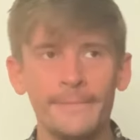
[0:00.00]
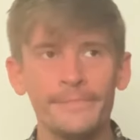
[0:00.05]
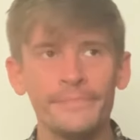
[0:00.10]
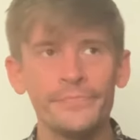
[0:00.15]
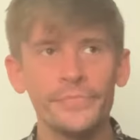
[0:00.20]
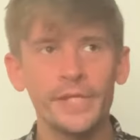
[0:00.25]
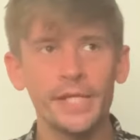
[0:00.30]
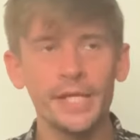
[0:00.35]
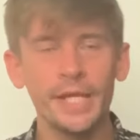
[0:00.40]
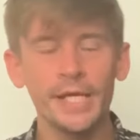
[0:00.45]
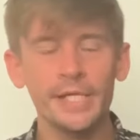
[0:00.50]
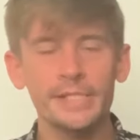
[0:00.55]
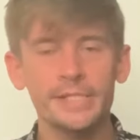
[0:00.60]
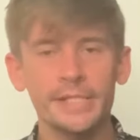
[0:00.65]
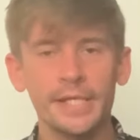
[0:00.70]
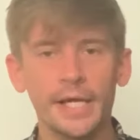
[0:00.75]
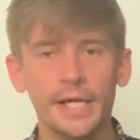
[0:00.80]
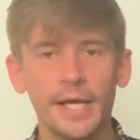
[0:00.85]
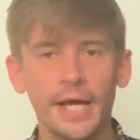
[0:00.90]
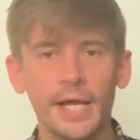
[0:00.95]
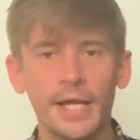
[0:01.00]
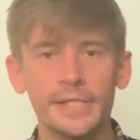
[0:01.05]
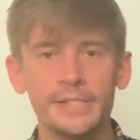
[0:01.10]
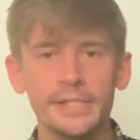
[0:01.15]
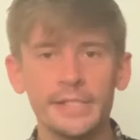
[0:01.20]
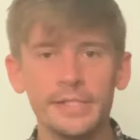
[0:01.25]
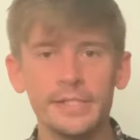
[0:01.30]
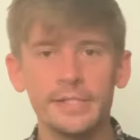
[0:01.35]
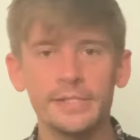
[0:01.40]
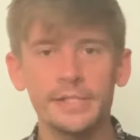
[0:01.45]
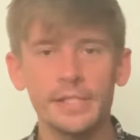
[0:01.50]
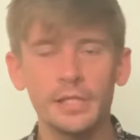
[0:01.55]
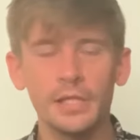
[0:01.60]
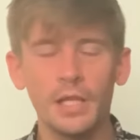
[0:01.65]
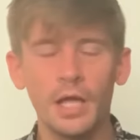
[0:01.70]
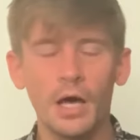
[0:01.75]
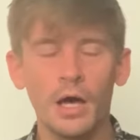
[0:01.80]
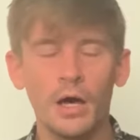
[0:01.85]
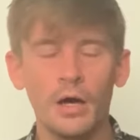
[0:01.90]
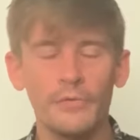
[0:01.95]
the next thing, and I see this a
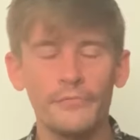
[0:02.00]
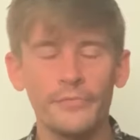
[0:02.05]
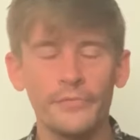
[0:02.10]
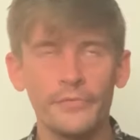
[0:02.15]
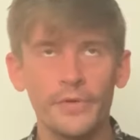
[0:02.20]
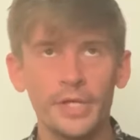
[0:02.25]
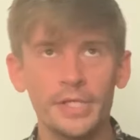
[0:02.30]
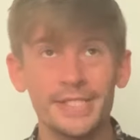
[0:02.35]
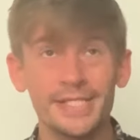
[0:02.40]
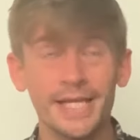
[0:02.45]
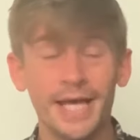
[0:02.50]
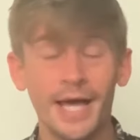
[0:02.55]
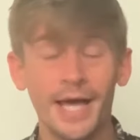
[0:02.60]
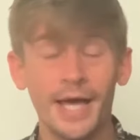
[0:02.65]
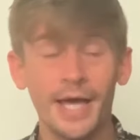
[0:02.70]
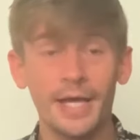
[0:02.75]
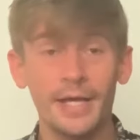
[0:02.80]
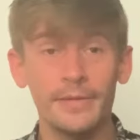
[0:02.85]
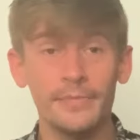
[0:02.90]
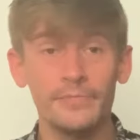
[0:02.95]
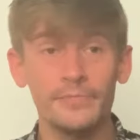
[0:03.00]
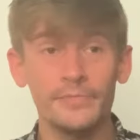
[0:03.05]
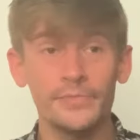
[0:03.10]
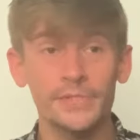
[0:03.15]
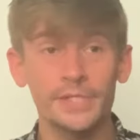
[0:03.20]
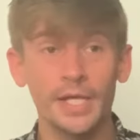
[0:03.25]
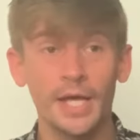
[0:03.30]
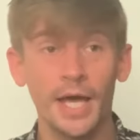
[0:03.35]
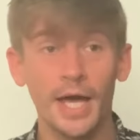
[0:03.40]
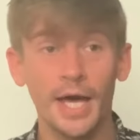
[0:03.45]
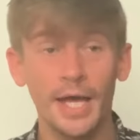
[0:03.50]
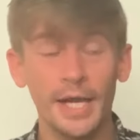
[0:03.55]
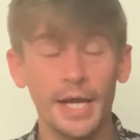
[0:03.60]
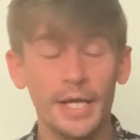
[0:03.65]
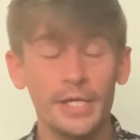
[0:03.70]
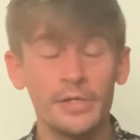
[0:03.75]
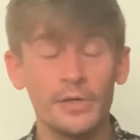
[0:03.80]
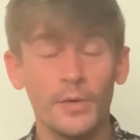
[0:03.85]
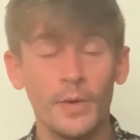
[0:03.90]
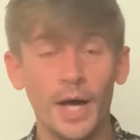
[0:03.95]
lot of times, and I
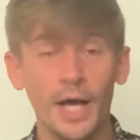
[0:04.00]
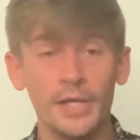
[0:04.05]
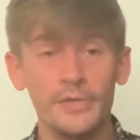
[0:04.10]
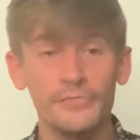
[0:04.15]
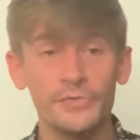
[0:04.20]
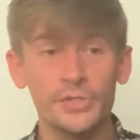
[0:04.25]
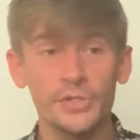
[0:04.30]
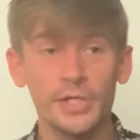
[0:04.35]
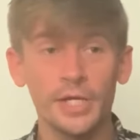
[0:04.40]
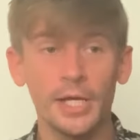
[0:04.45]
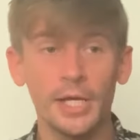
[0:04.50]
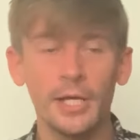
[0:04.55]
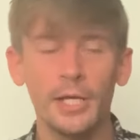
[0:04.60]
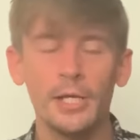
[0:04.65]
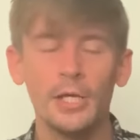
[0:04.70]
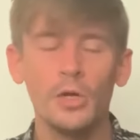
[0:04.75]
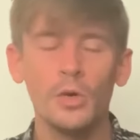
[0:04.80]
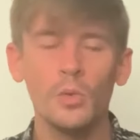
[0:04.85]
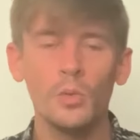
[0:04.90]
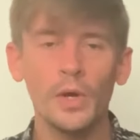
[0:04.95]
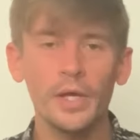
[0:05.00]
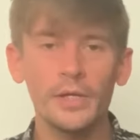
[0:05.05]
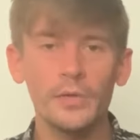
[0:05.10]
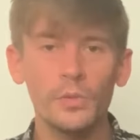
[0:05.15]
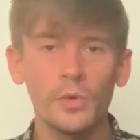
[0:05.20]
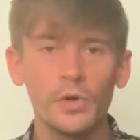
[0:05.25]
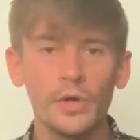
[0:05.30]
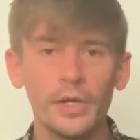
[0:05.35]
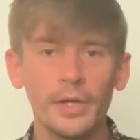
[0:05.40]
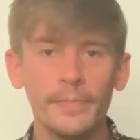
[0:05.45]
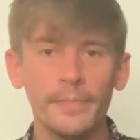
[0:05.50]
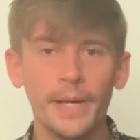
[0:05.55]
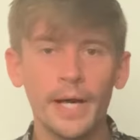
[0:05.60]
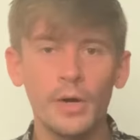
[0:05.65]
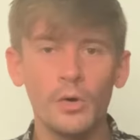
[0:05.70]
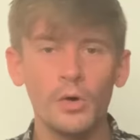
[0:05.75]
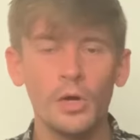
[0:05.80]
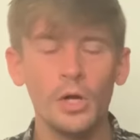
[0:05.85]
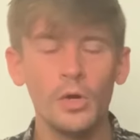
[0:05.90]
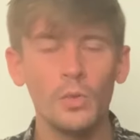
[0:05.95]
know I've done it, where you worry
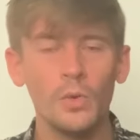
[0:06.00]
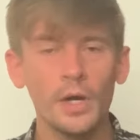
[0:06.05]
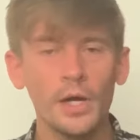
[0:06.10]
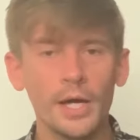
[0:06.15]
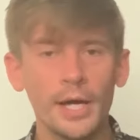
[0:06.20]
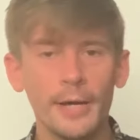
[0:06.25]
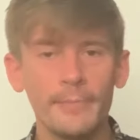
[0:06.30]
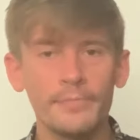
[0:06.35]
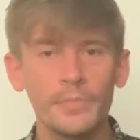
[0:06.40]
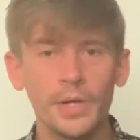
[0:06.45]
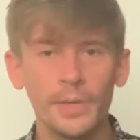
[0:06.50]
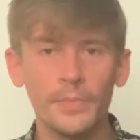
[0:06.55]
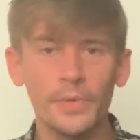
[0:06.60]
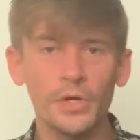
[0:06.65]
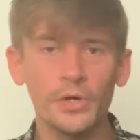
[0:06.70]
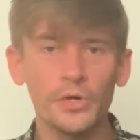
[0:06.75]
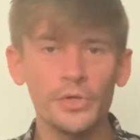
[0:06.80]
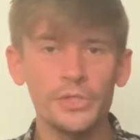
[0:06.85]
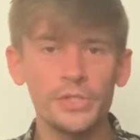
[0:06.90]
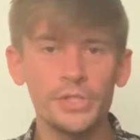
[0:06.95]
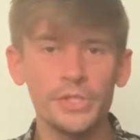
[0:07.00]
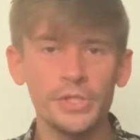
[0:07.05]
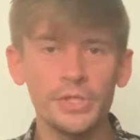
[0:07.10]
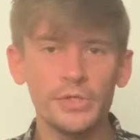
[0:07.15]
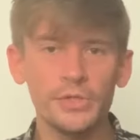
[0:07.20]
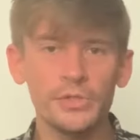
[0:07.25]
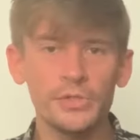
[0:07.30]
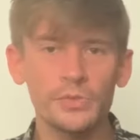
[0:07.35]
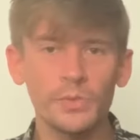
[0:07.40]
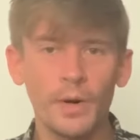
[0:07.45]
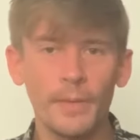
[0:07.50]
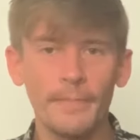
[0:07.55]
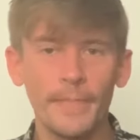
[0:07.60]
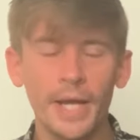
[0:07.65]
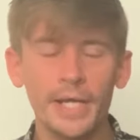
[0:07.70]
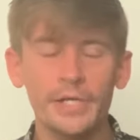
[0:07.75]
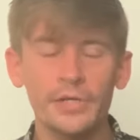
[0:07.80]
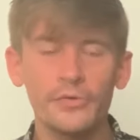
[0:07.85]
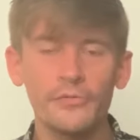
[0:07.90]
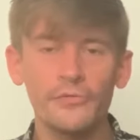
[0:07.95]
about what camera am I going to use, what
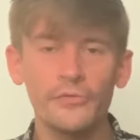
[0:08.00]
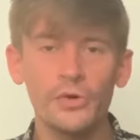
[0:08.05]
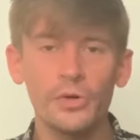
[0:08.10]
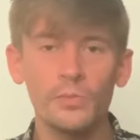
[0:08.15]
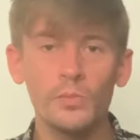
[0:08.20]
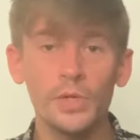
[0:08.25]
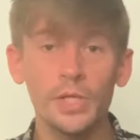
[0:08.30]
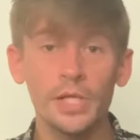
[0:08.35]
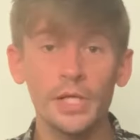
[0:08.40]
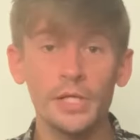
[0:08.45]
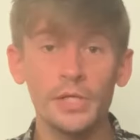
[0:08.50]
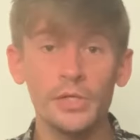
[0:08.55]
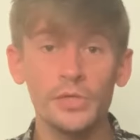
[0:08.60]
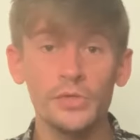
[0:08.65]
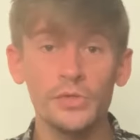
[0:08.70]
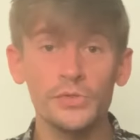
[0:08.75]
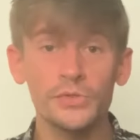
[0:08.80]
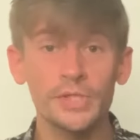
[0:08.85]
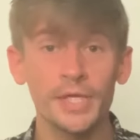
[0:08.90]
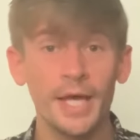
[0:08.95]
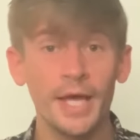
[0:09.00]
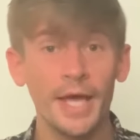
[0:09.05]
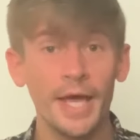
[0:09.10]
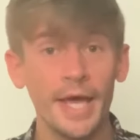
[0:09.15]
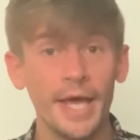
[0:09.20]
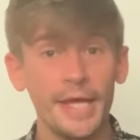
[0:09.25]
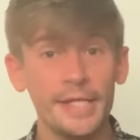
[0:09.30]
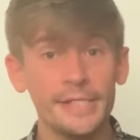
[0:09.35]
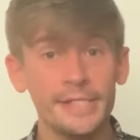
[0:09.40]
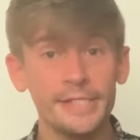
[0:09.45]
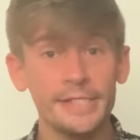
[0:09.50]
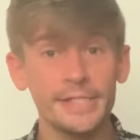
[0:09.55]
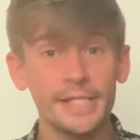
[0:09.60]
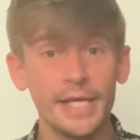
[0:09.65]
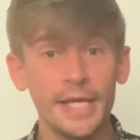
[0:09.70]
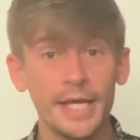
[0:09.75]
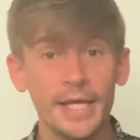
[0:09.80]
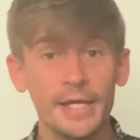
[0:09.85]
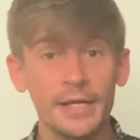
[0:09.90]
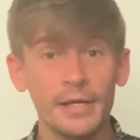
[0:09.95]
microphone will I use,
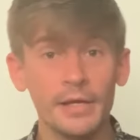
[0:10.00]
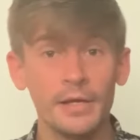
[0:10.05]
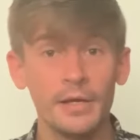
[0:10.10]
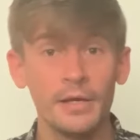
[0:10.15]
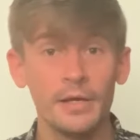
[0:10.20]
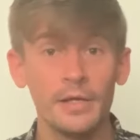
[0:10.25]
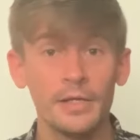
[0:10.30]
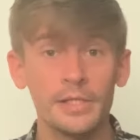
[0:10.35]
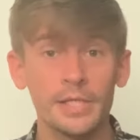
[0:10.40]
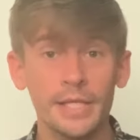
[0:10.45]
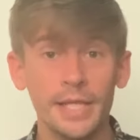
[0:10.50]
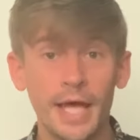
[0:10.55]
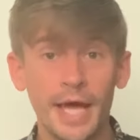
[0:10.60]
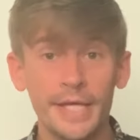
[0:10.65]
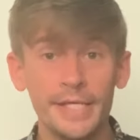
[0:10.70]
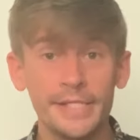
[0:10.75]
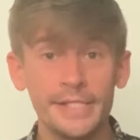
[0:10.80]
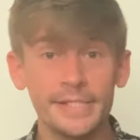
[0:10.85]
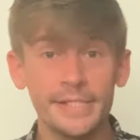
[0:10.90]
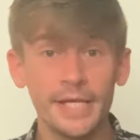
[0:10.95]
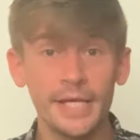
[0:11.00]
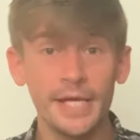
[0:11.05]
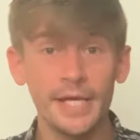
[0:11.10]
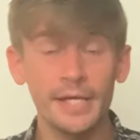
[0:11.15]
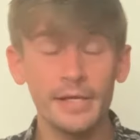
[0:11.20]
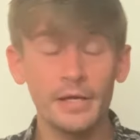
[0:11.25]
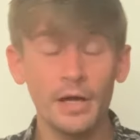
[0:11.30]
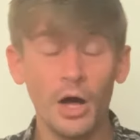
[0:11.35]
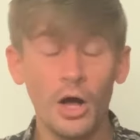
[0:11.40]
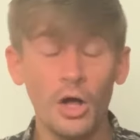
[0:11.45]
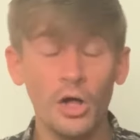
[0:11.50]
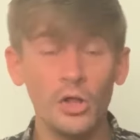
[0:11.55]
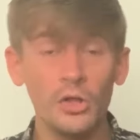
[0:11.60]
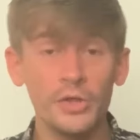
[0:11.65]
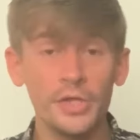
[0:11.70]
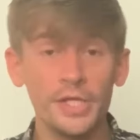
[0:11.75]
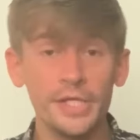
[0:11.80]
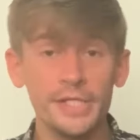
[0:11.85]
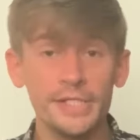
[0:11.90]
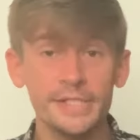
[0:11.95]
editing, lighting, all
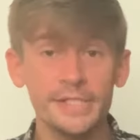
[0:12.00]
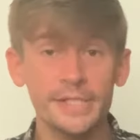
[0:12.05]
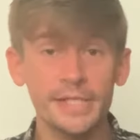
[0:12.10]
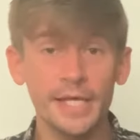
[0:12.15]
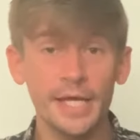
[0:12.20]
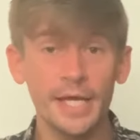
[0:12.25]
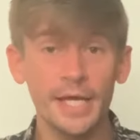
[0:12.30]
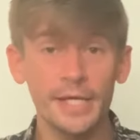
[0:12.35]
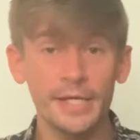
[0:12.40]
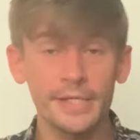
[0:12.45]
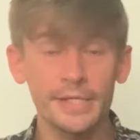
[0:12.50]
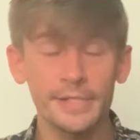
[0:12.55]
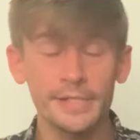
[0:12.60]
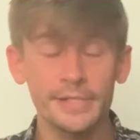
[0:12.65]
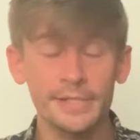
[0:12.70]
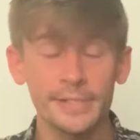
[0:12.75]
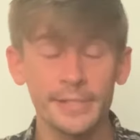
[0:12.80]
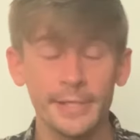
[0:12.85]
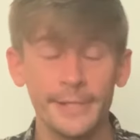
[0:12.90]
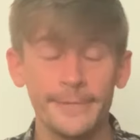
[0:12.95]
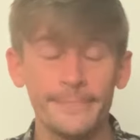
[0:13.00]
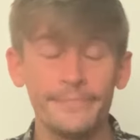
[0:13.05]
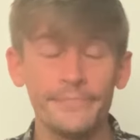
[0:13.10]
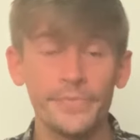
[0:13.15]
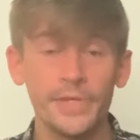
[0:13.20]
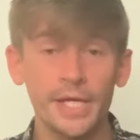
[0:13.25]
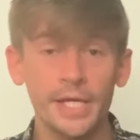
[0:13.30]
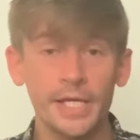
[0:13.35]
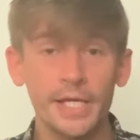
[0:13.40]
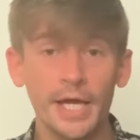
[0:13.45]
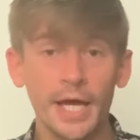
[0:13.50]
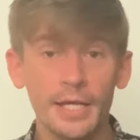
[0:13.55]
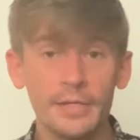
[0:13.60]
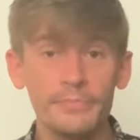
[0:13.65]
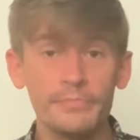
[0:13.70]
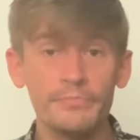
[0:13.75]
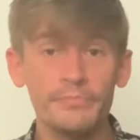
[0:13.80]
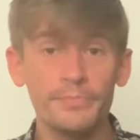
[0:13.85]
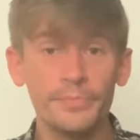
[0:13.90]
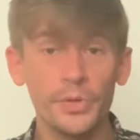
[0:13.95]
these things that
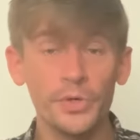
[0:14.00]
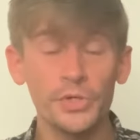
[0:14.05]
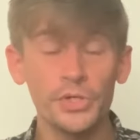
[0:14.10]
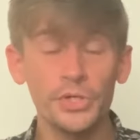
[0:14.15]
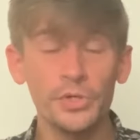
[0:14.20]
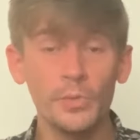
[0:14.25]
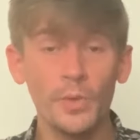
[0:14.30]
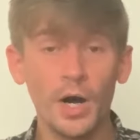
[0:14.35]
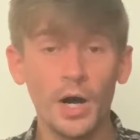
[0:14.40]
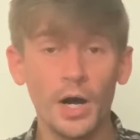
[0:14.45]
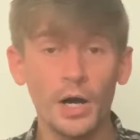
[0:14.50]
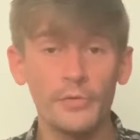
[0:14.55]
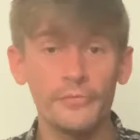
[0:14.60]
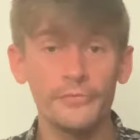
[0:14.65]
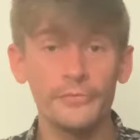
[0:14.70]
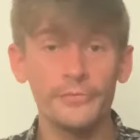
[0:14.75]
can put you off.